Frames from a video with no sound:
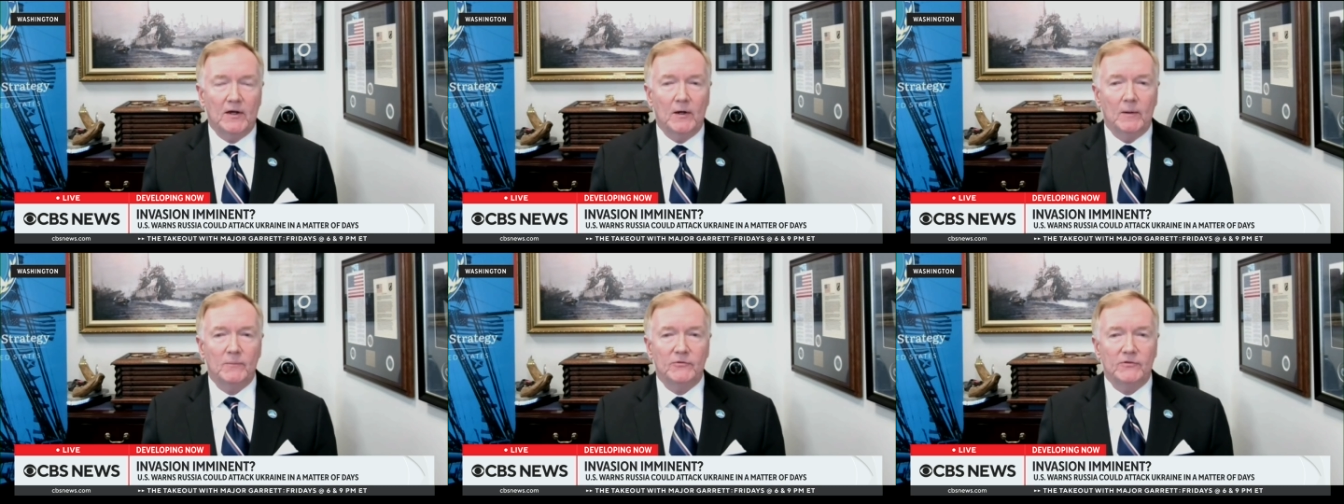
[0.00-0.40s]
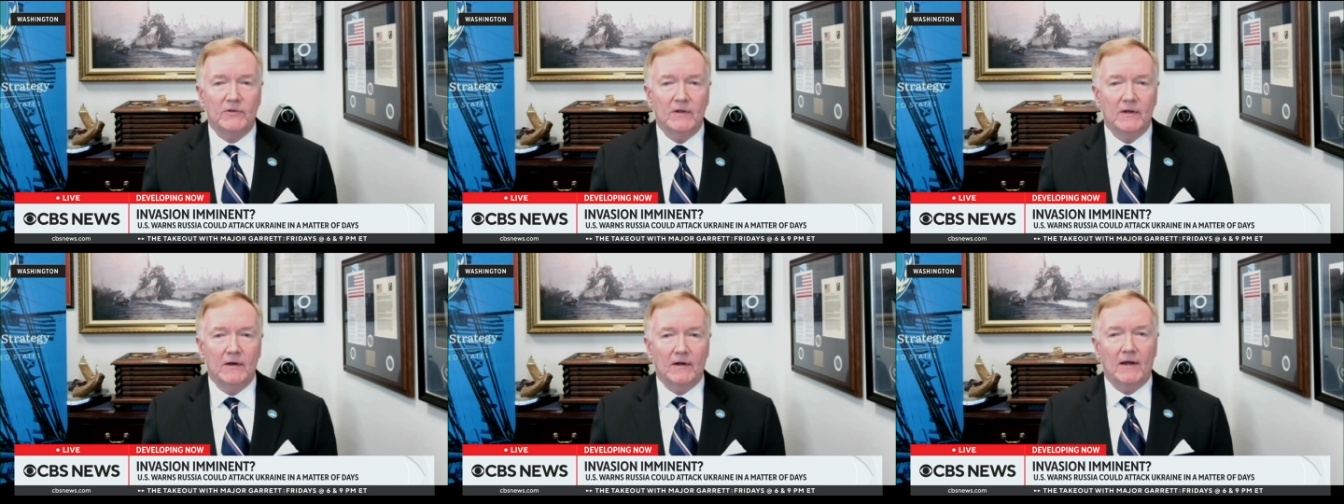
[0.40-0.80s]

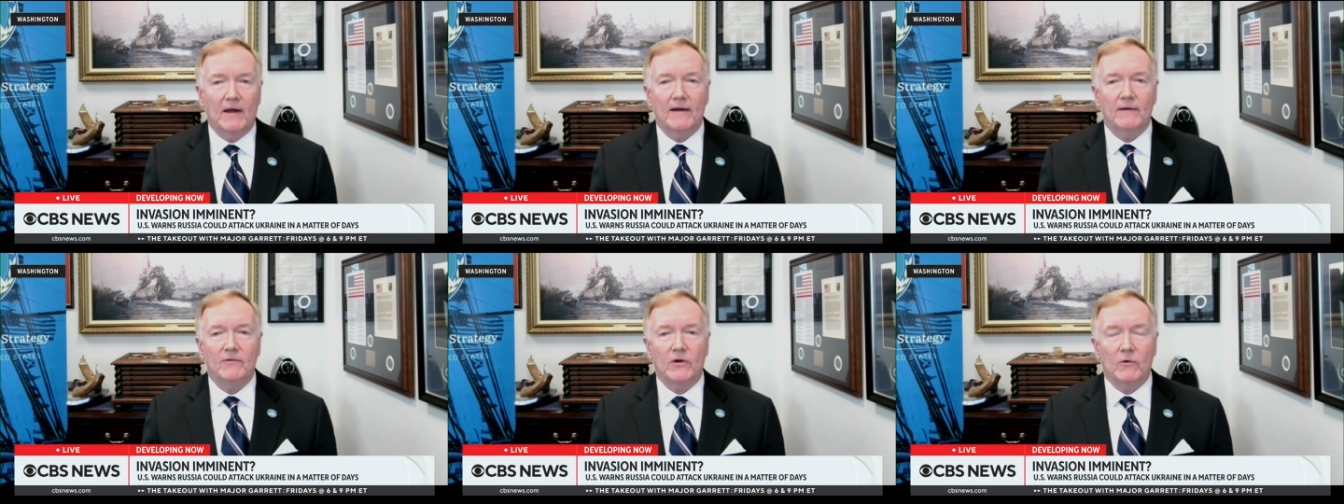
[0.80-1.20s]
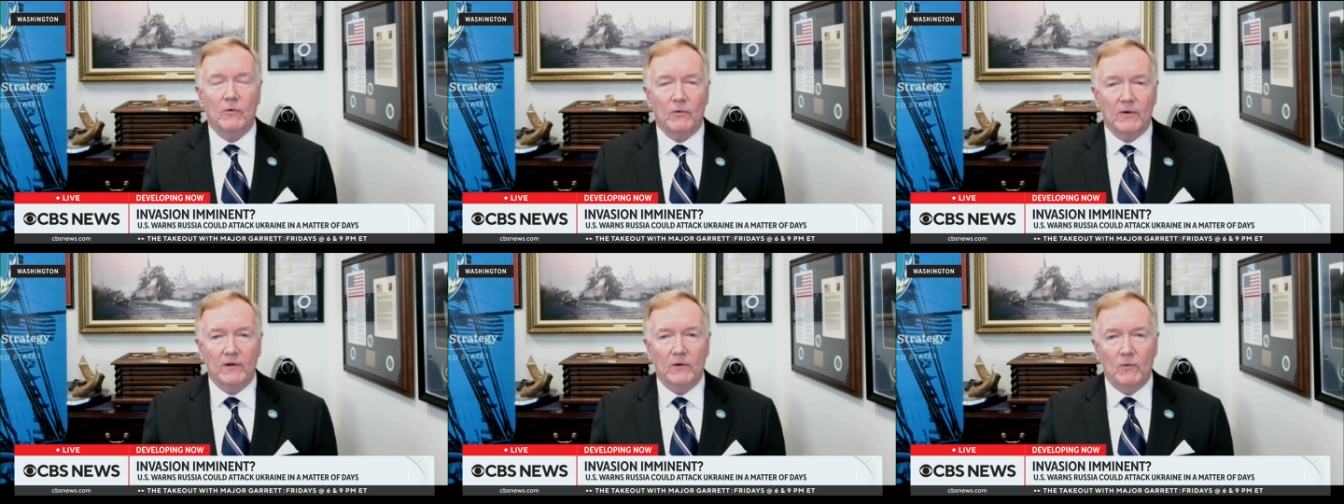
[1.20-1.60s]
becomes a kind of a
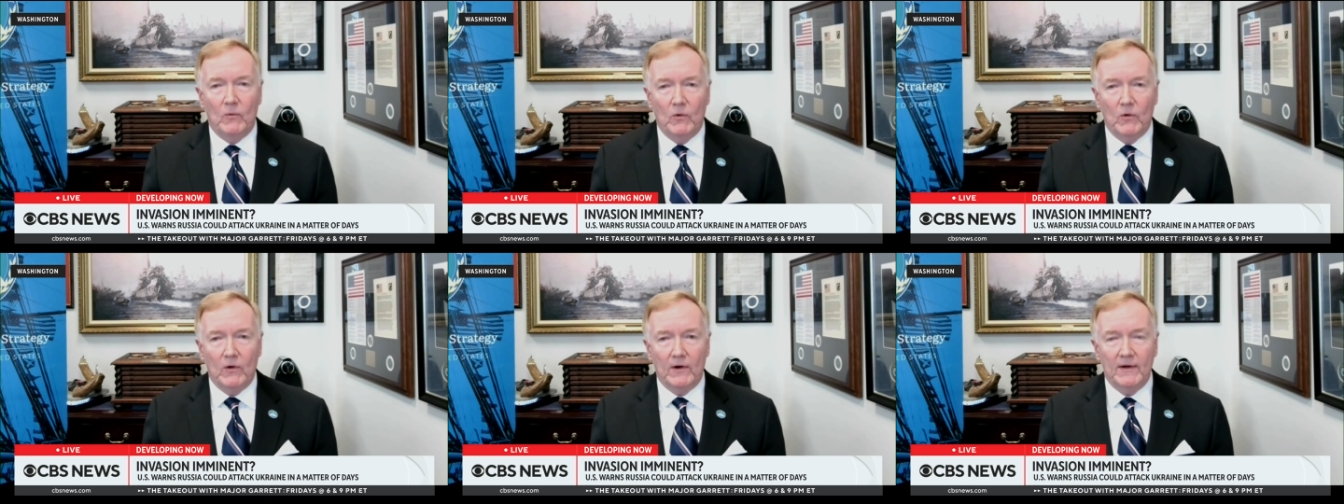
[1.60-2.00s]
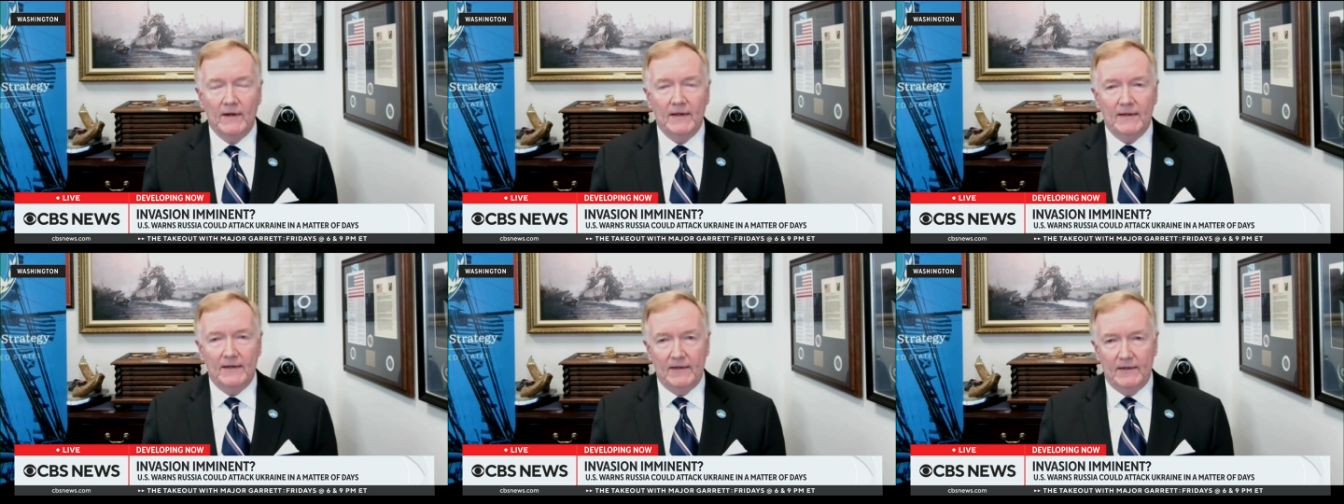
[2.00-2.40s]
guerrilla
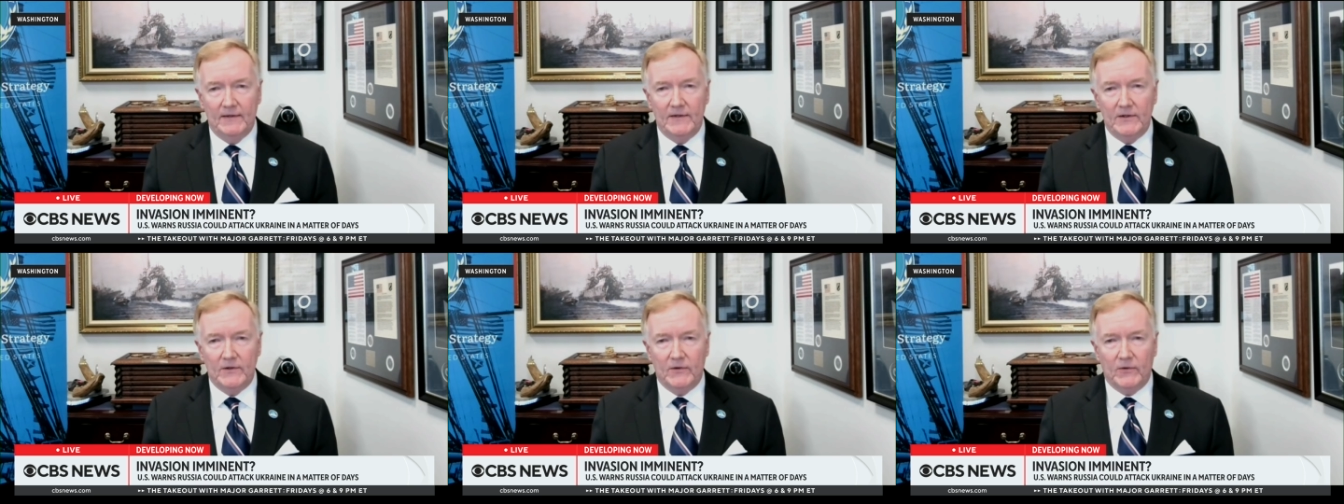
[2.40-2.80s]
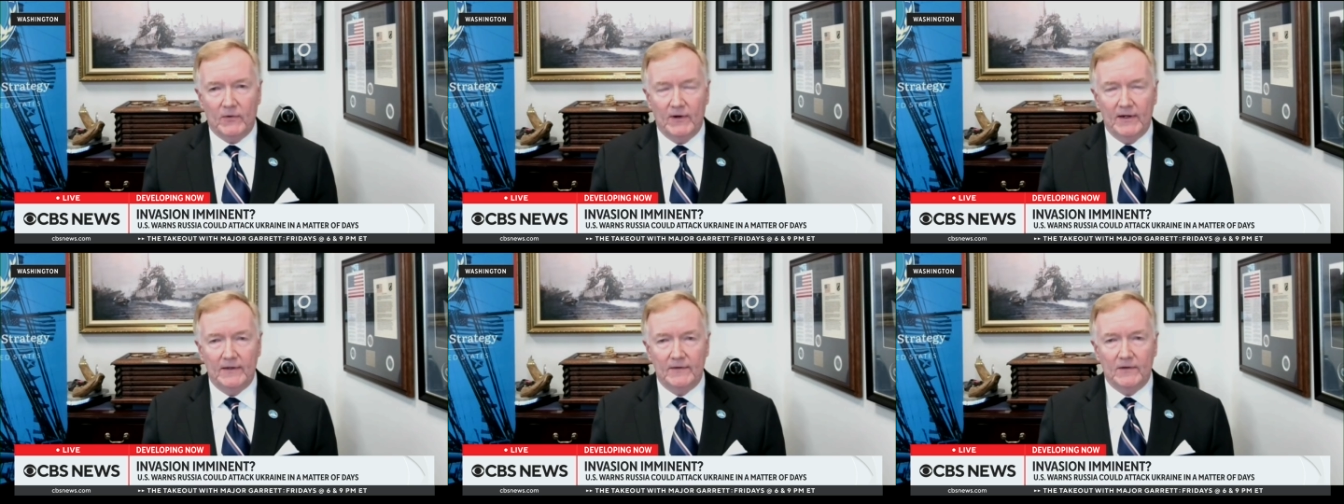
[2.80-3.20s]
war in the
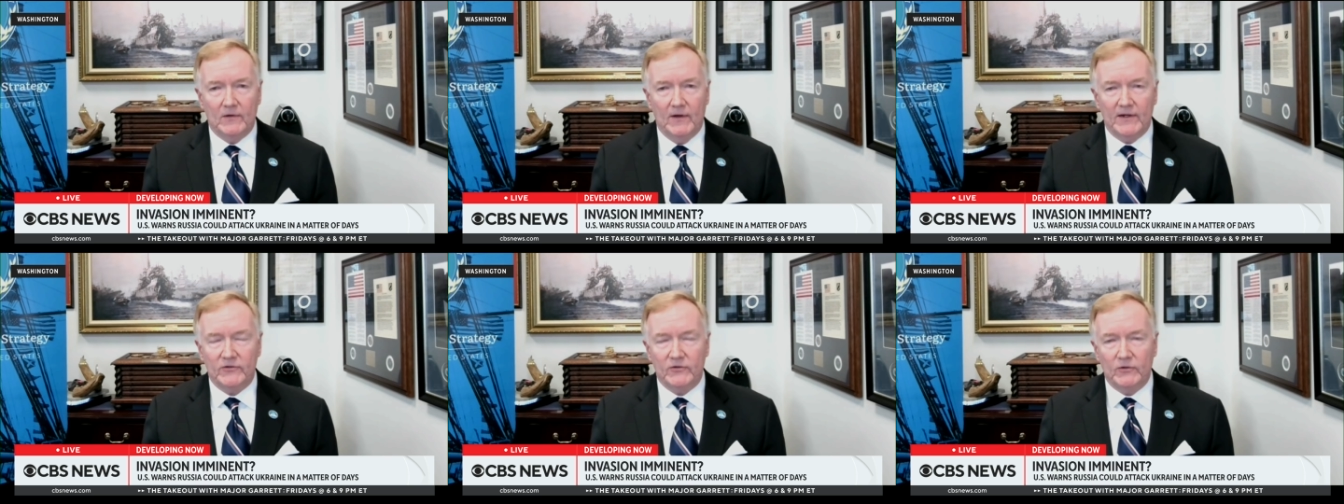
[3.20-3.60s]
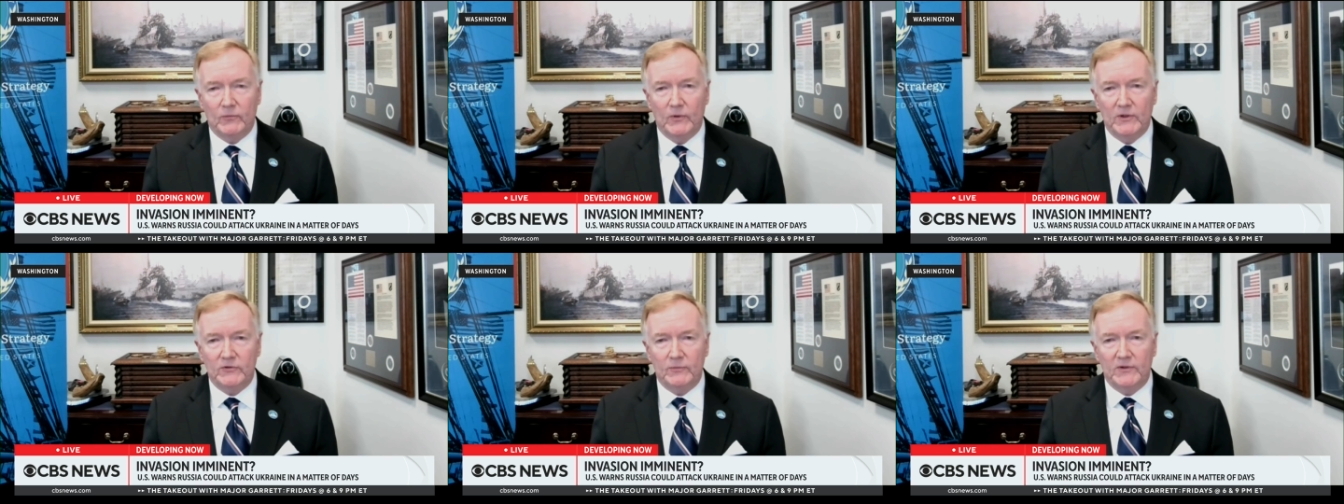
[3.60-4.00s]
Ukraine, the likes
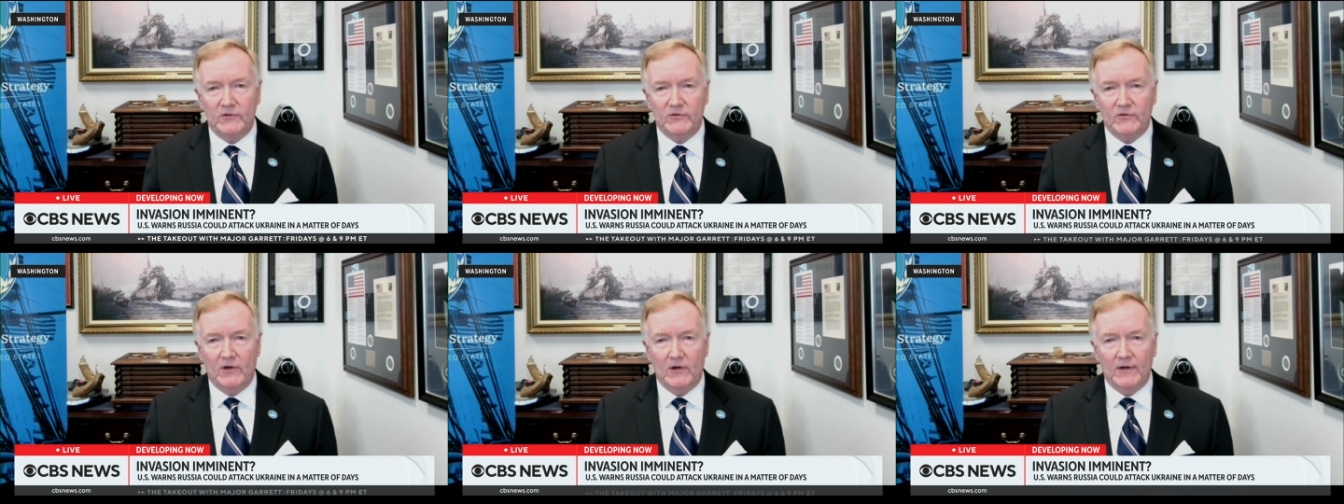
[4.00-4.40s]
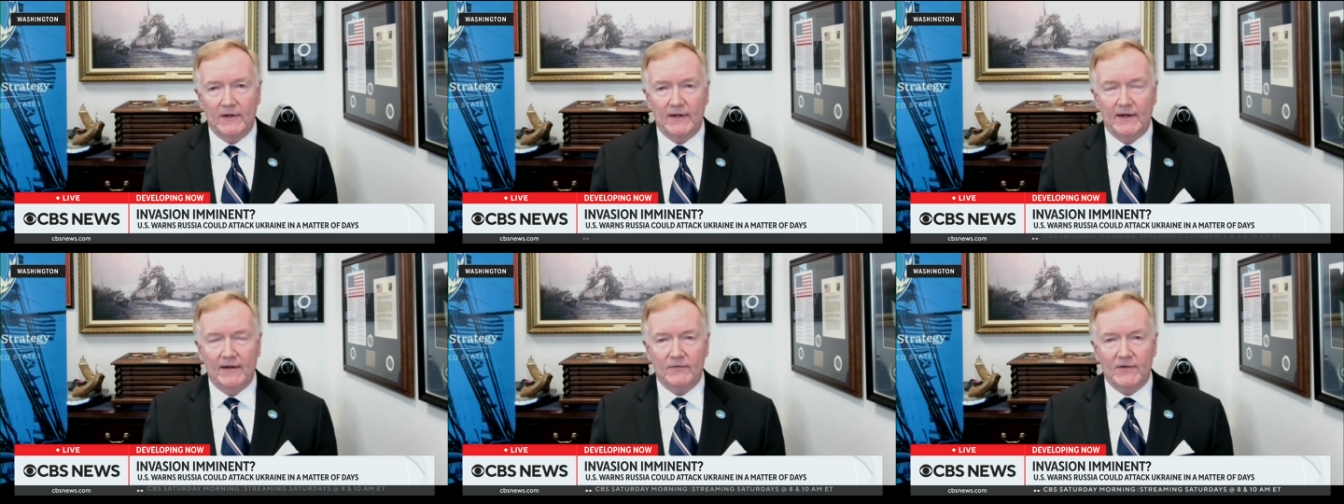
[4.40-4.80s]
of which we
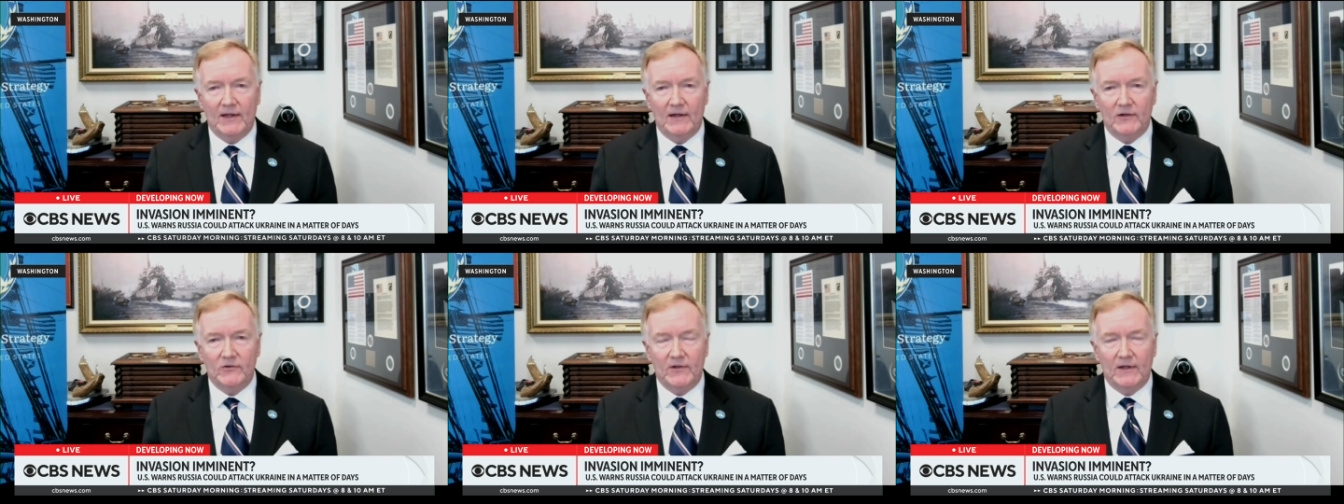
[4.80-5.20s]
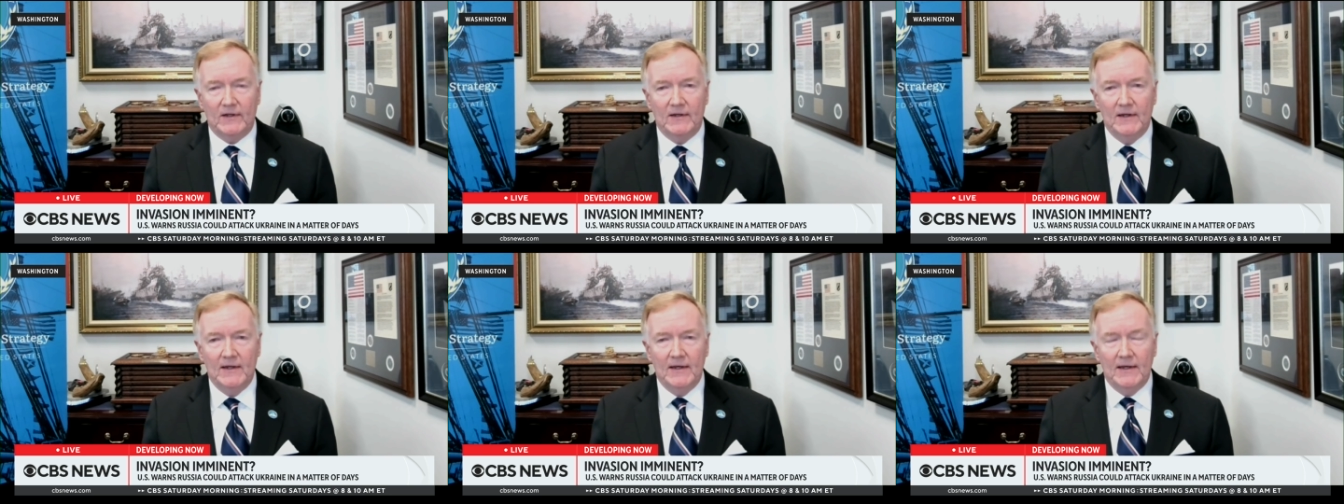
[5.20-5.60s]
saw in
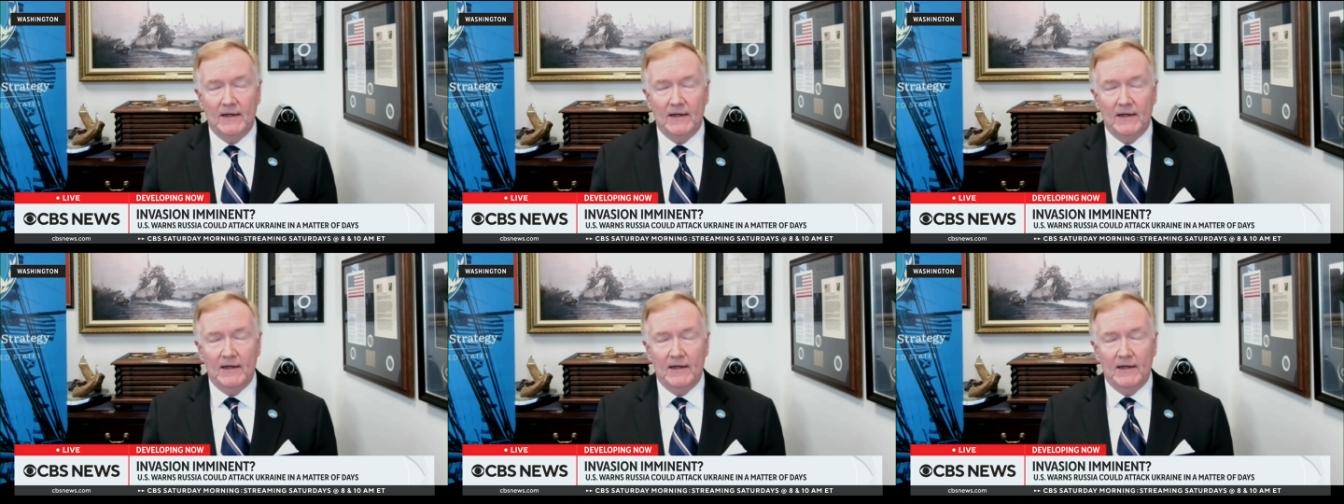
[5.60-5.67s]
Afghanistan.